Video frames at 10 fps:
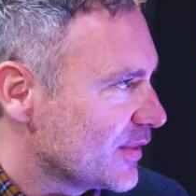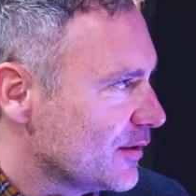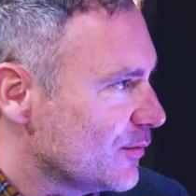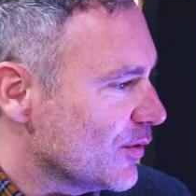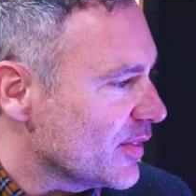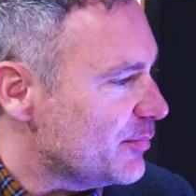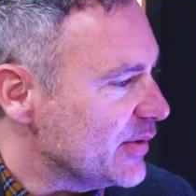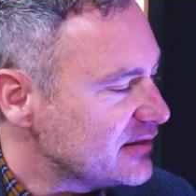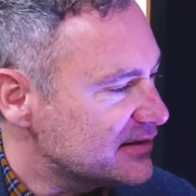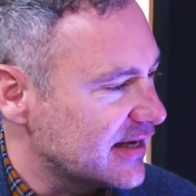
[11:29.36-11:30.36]
What the
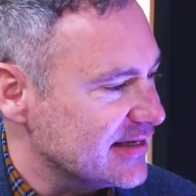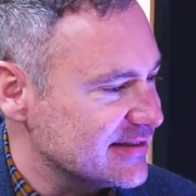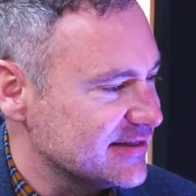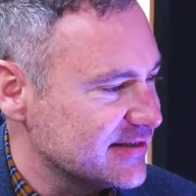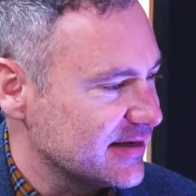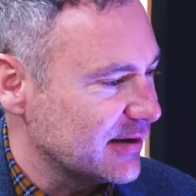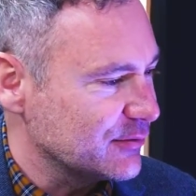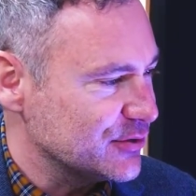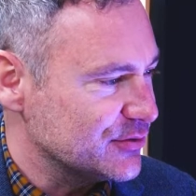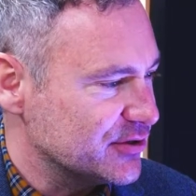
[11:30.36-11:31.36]
builder license
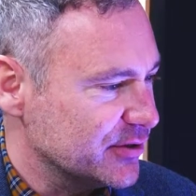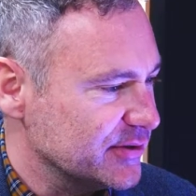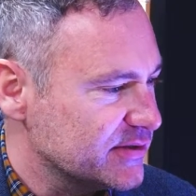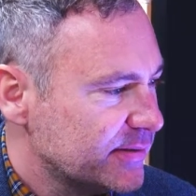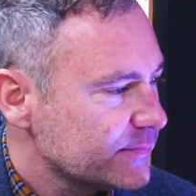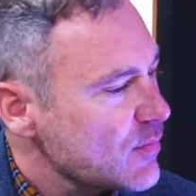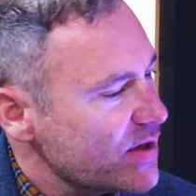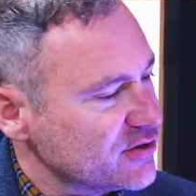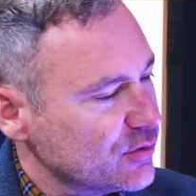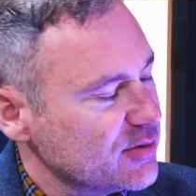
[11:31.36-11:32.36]
allows you to do is
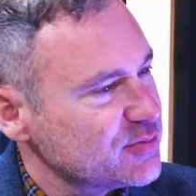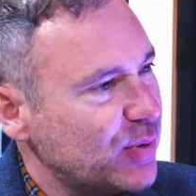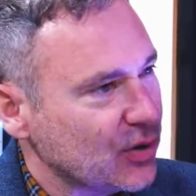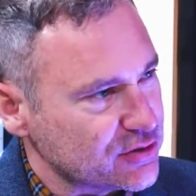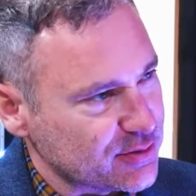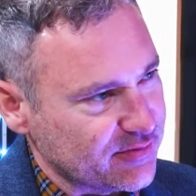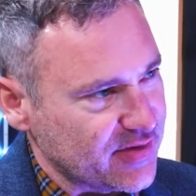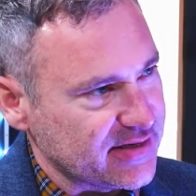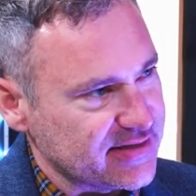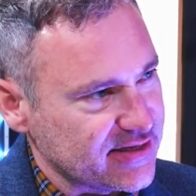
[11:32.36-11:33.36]
it's almost pull some of
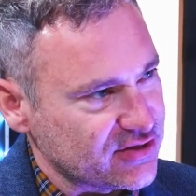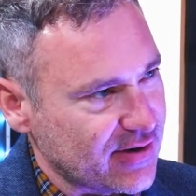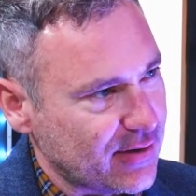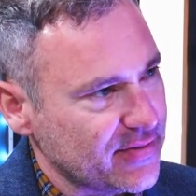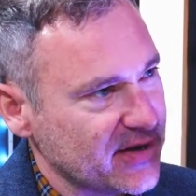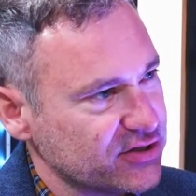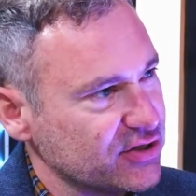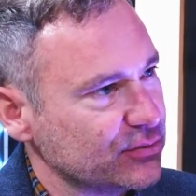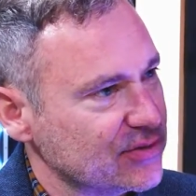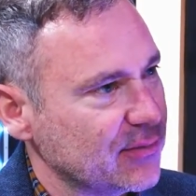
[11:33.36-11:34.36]
that data out and then to
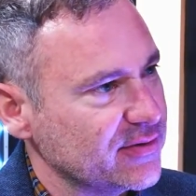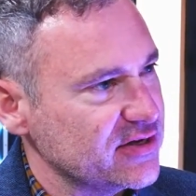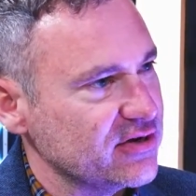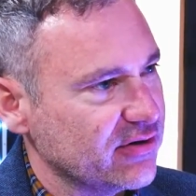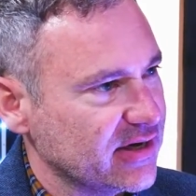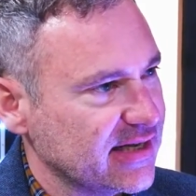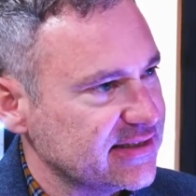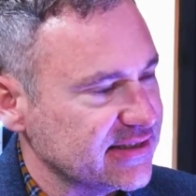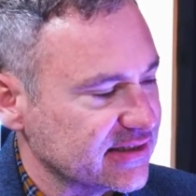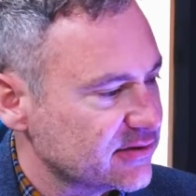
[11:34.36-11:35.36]
use that within your
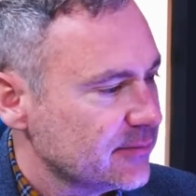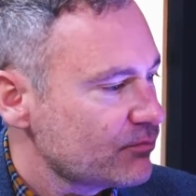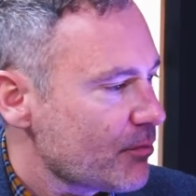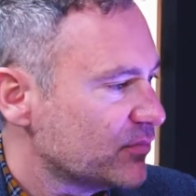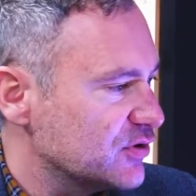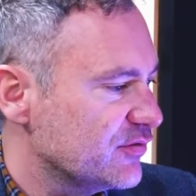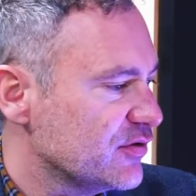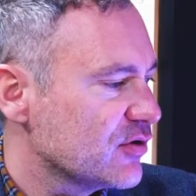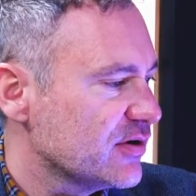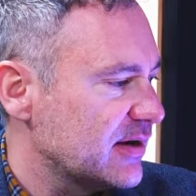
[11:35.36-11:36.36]
analytics. So if you've
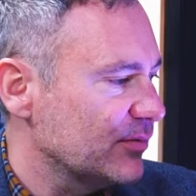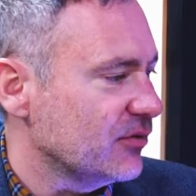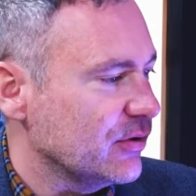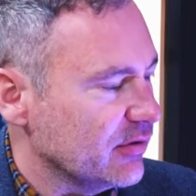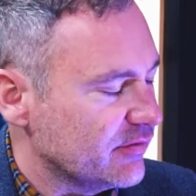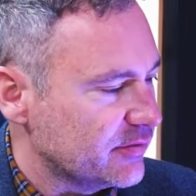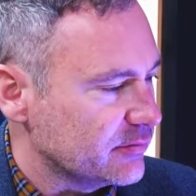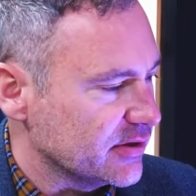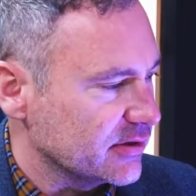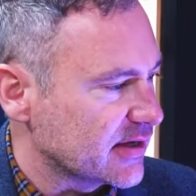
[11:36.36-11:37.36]
gone down the route of
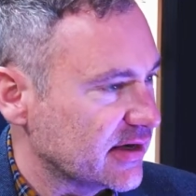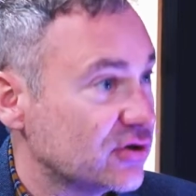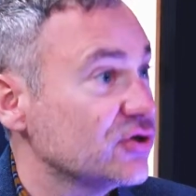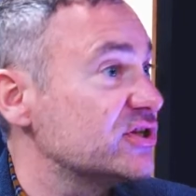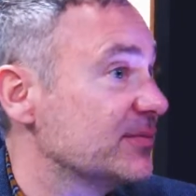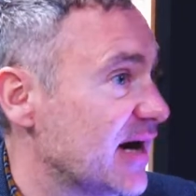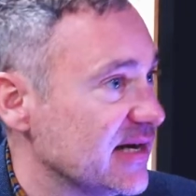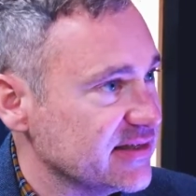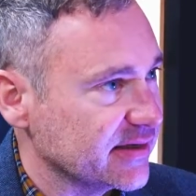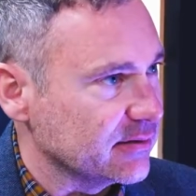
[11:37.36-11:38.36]

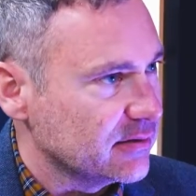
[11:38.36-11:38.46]
customizing